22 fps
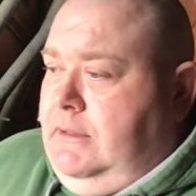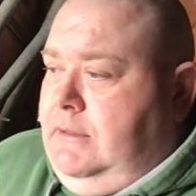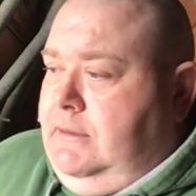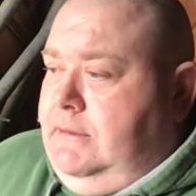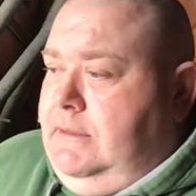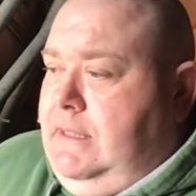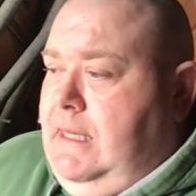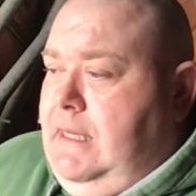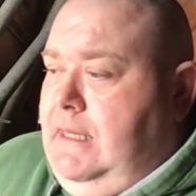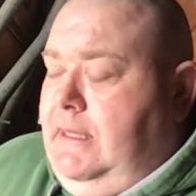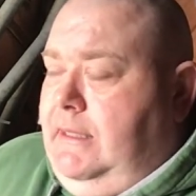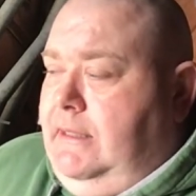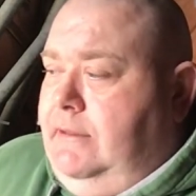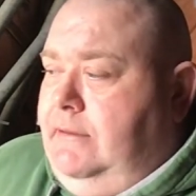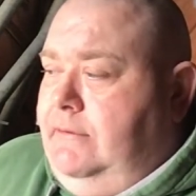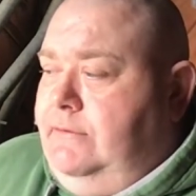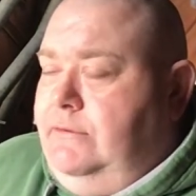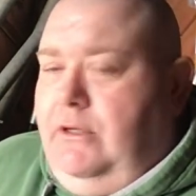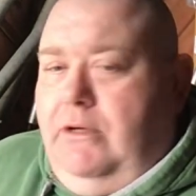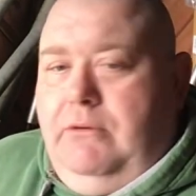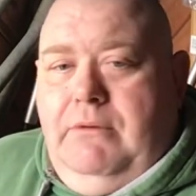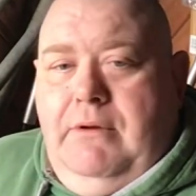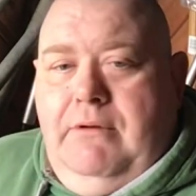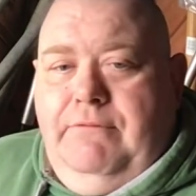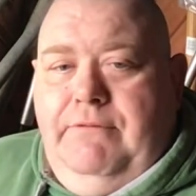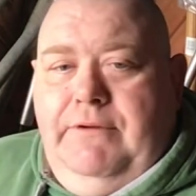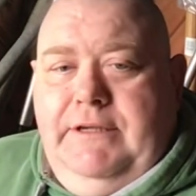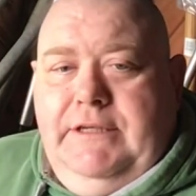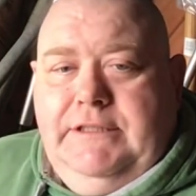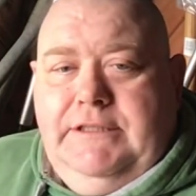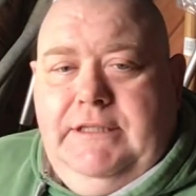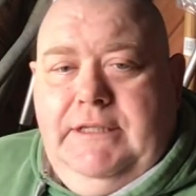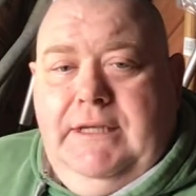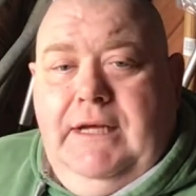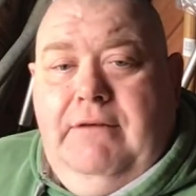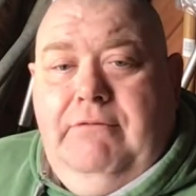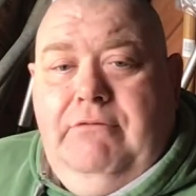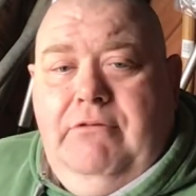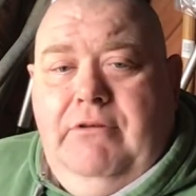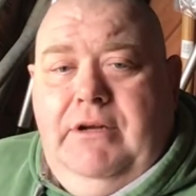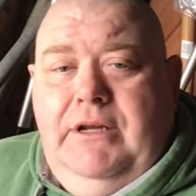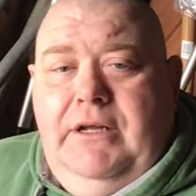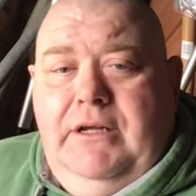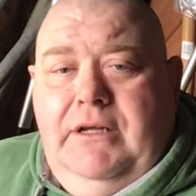Tell ya, it's not one thing, it's
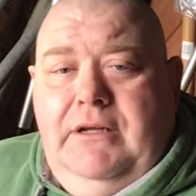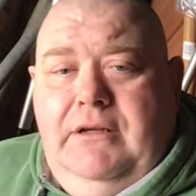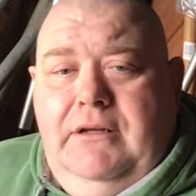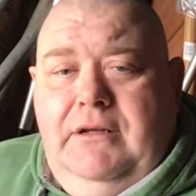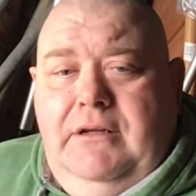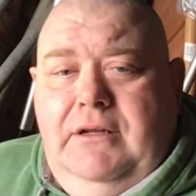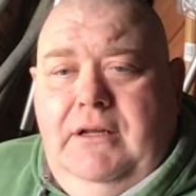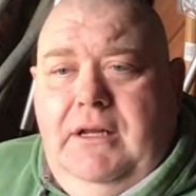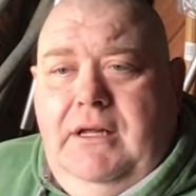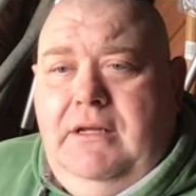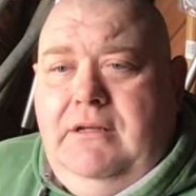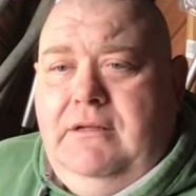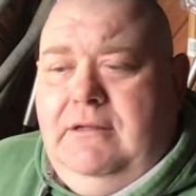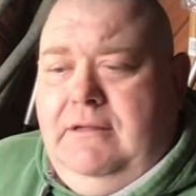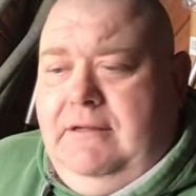another, isn't it? You know.